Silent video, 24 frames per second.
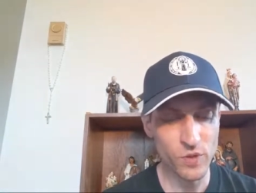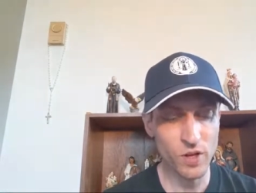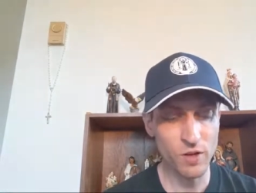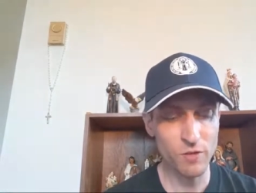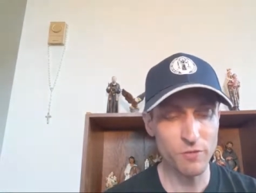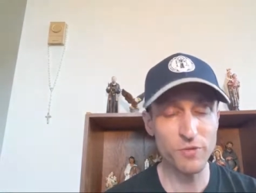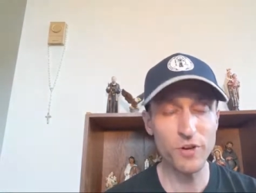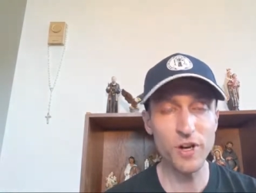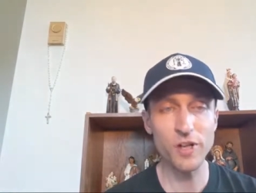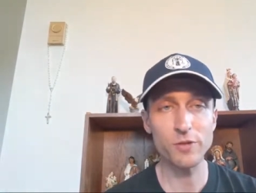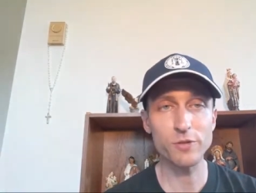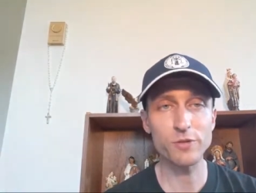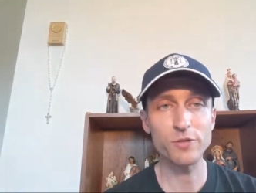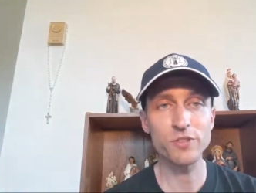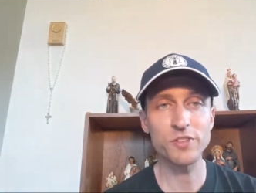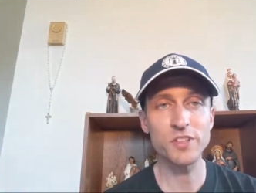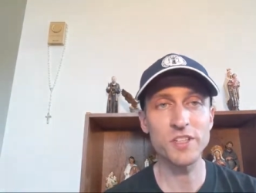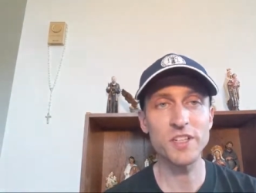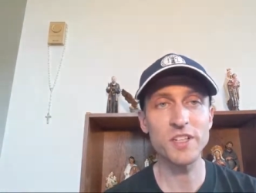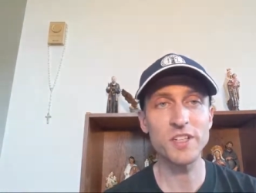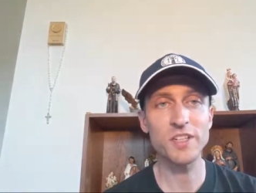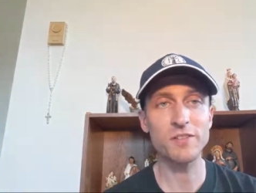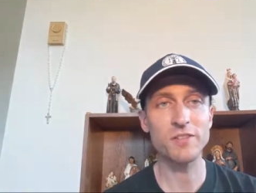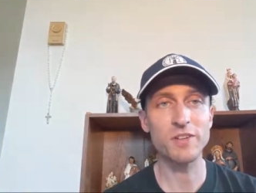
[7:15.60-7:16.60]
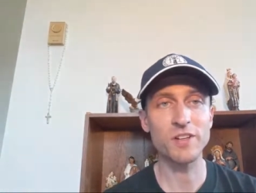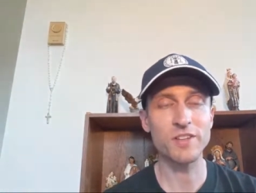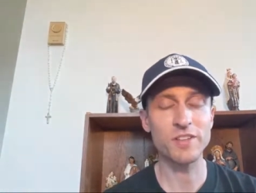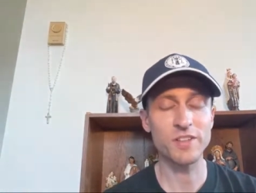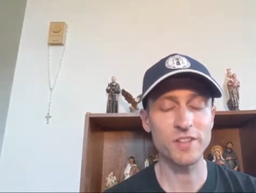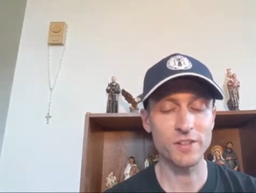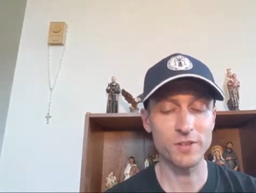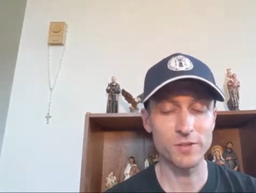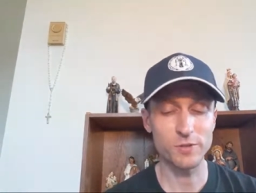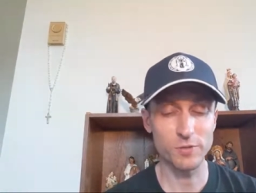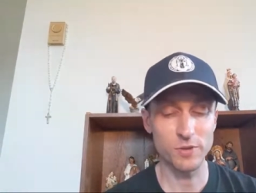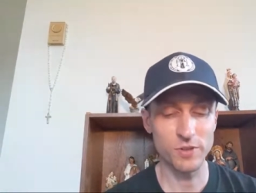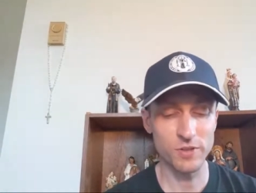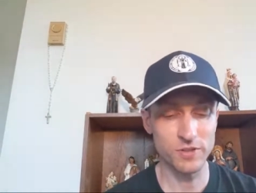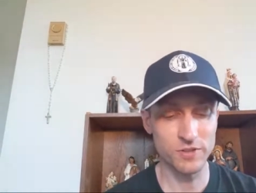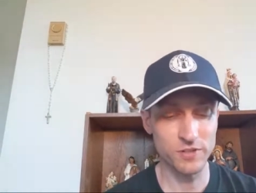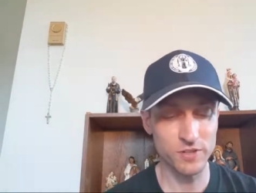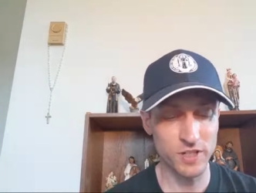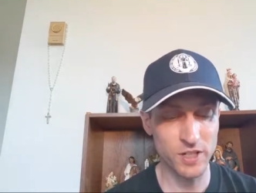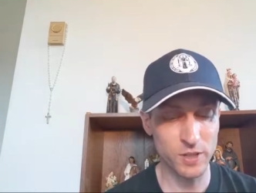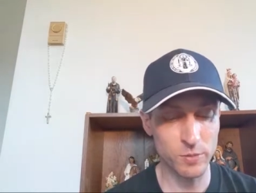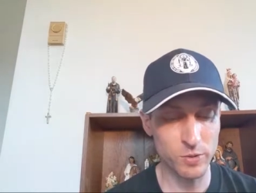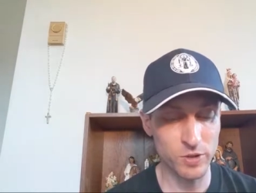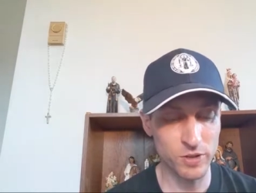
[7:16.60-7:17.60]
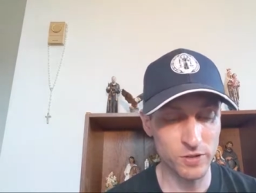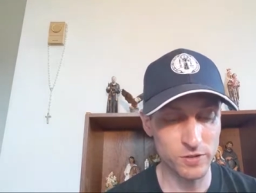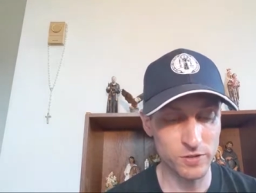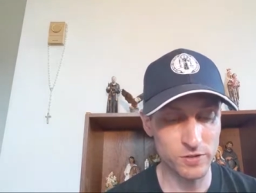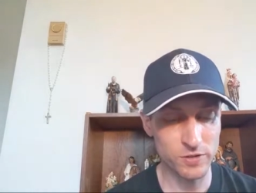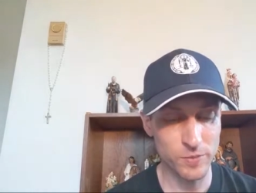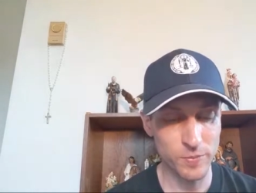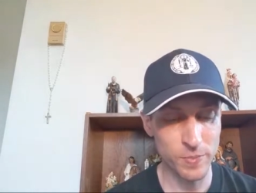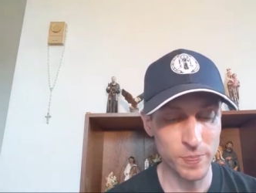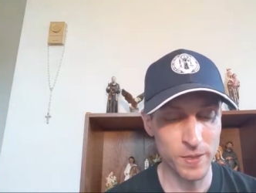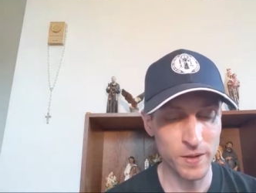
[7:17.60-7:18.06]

Father Steve, I think is what his name is.